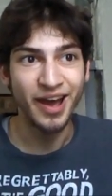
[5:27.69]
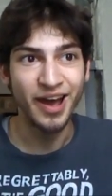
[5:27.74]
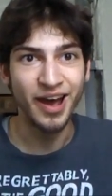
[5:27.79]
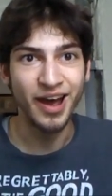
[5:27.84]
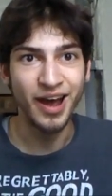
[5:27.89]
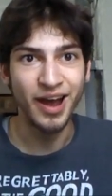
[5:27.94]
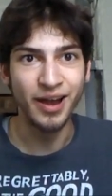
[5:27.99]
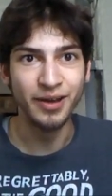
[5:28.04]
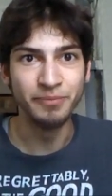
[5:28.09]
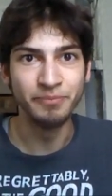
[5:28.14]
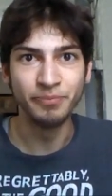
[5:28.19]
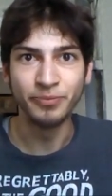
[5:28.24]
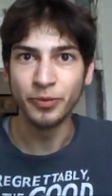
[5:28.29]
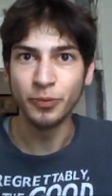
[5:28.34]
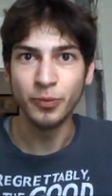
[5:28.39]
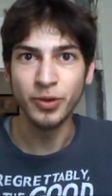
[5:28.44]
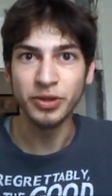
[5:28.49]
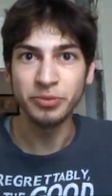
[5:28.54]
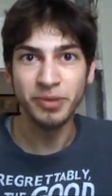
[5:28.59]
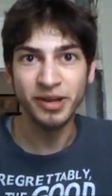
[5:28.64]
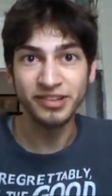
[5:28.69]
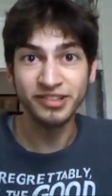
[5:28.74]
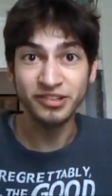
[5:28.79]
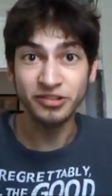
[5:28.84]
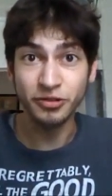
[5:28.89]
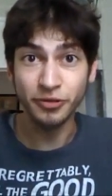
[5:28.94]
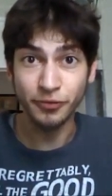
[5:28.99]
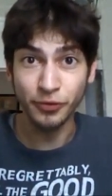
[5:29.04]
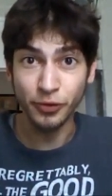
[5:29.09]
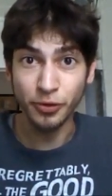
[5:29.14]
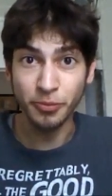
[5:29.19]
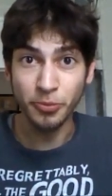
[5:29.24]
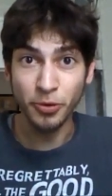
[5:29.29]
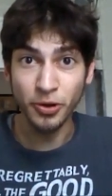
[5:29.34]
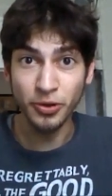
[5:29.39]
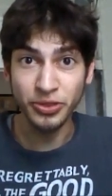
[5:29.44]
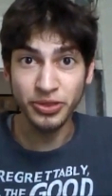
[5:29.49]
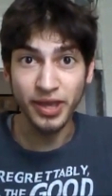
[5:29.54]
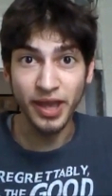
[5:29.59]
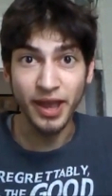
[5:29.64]
uh, with my sister for her
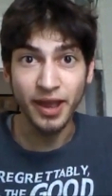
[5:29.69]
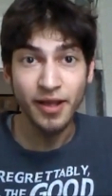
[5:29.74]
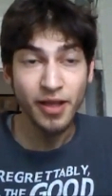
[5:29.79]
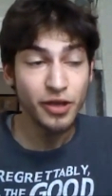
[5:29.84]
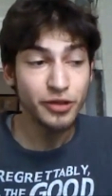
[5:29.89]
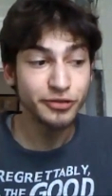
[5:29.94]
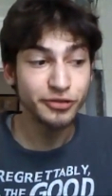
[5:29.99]
birthday.